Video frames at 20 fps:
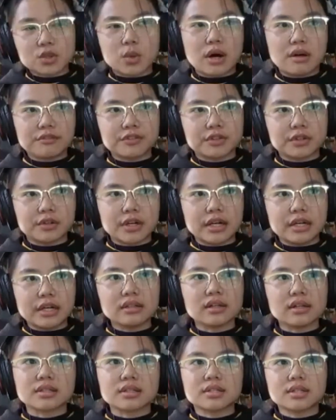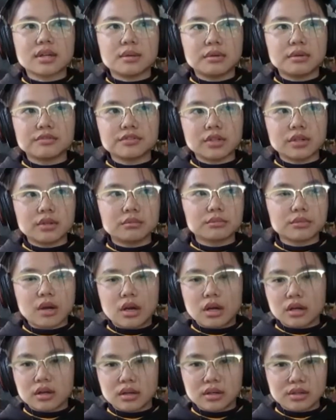12th grade, like some of them,
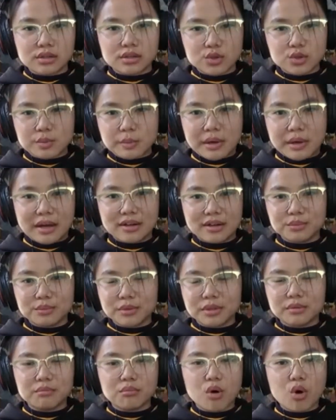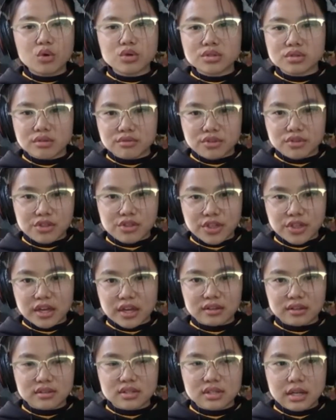but most of the
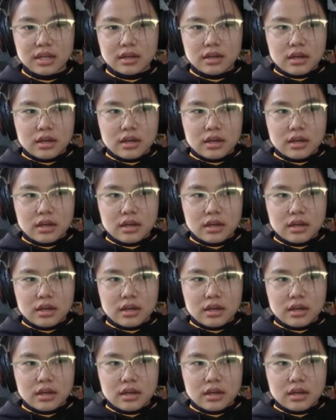things